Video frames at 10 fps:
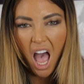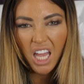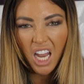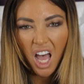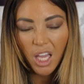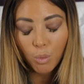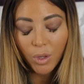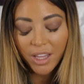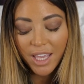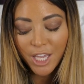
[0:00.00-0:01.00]
and I
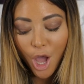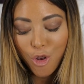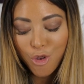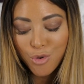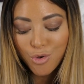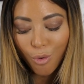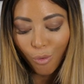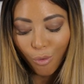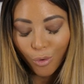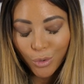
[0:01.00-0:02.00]
will
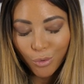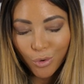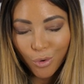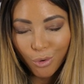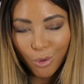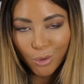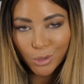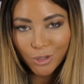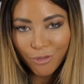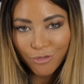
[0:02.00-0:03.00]
ignore your
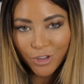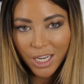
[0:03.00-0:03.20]
calls for